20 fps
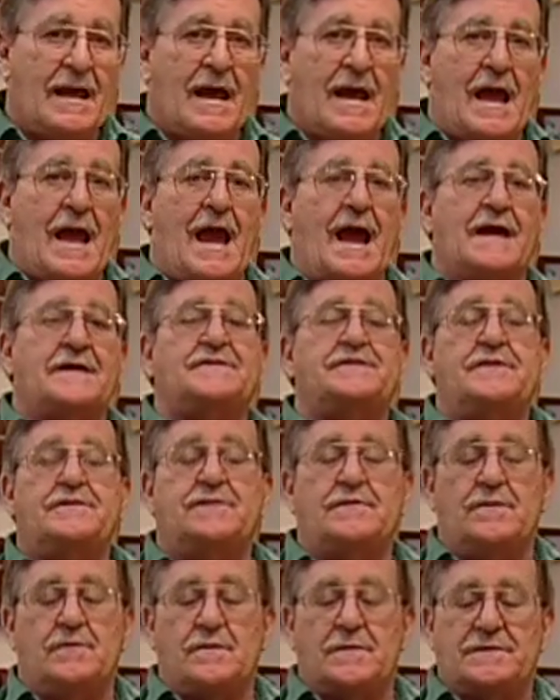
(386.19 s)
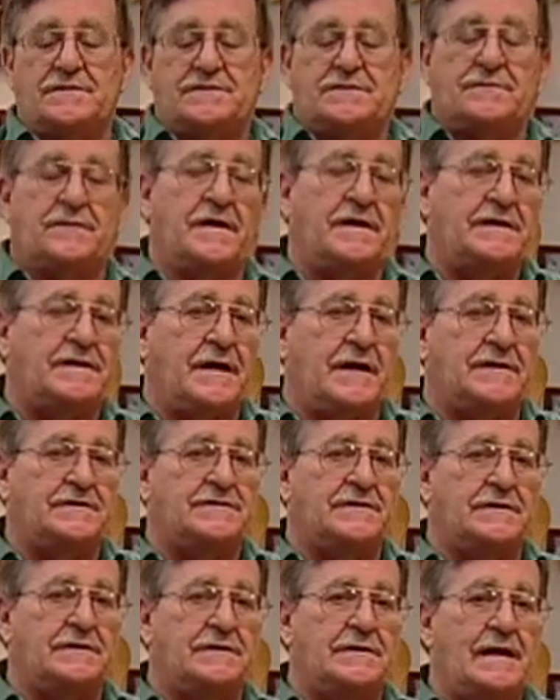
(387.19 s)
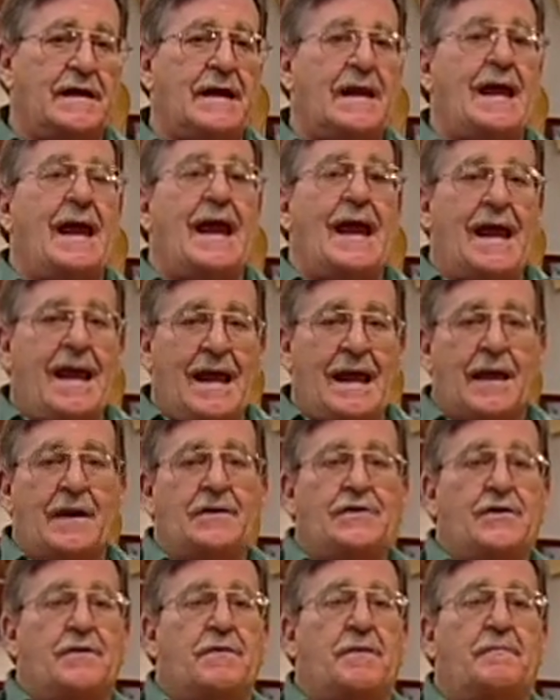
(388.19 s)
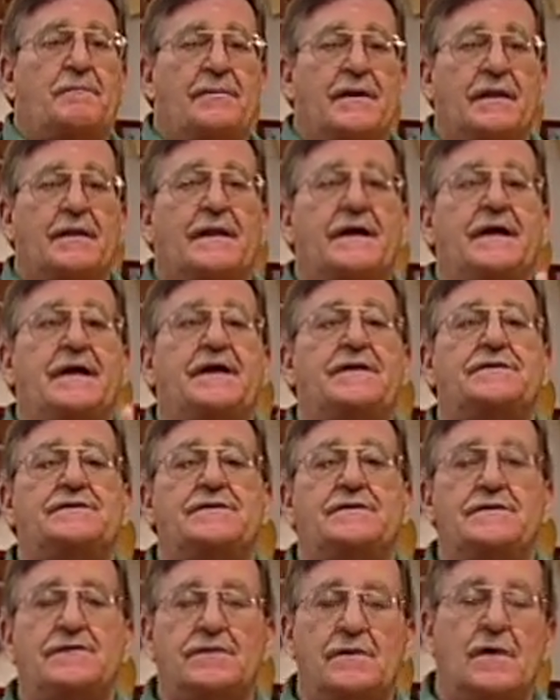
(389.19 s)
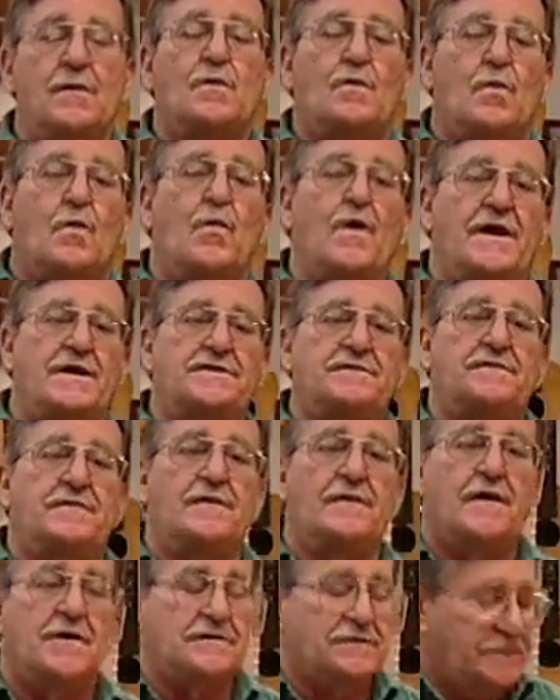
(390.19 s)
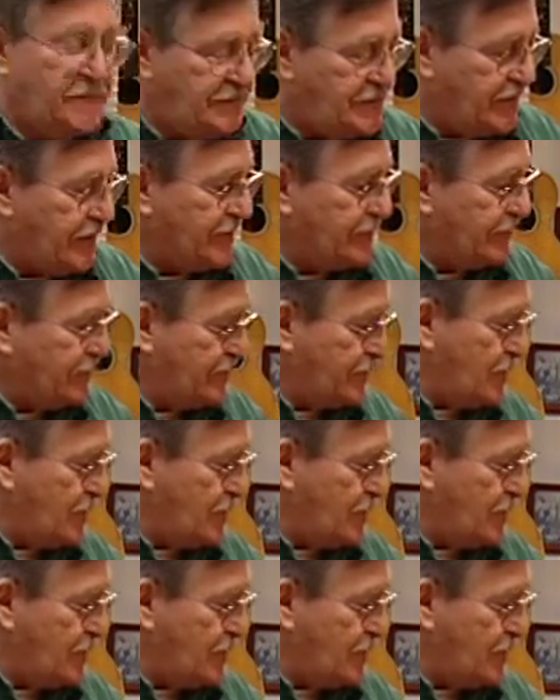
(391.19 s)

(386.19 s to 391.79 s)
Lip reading: has to do with string tension and your ability to reach for those particular